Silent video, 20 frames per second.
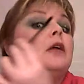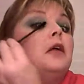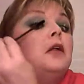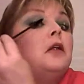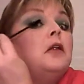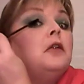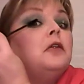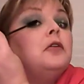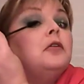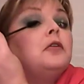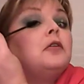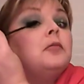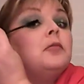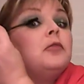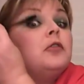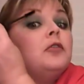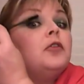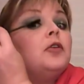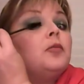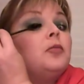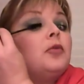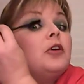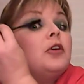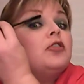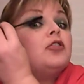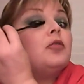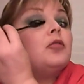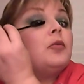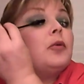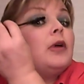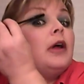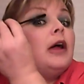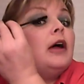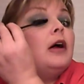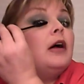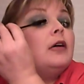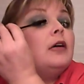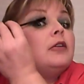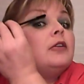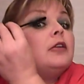And you can move your brush
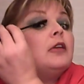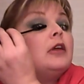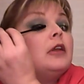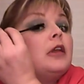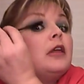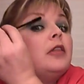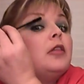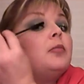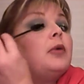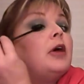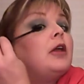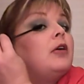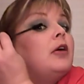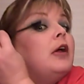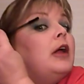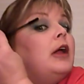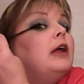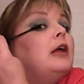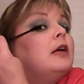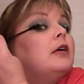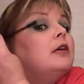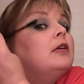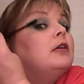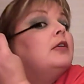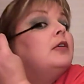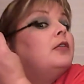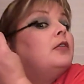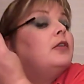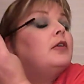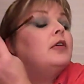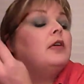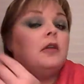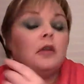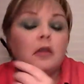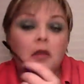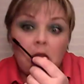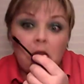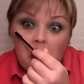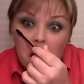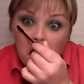around to get at the better angles.
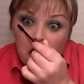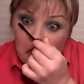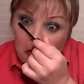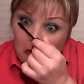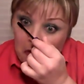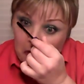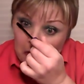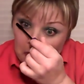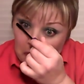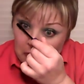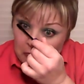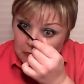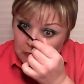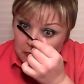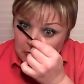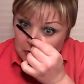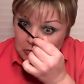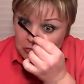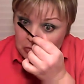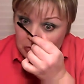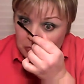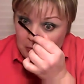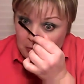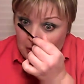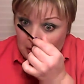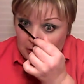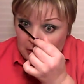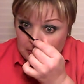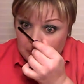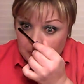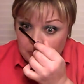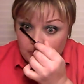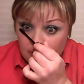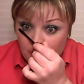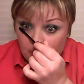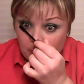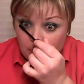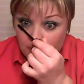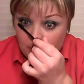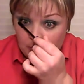And don't forget your bottoms.
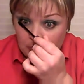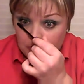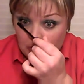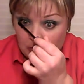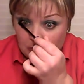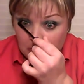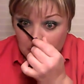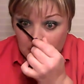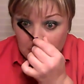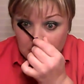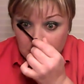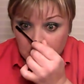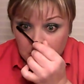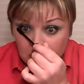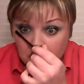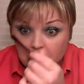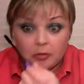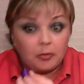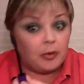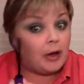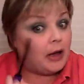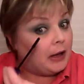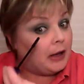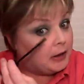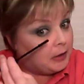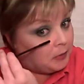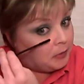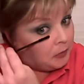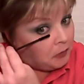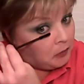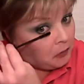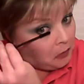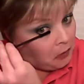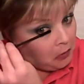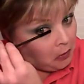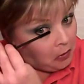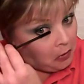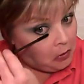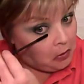Some people don't like to do the bottoms.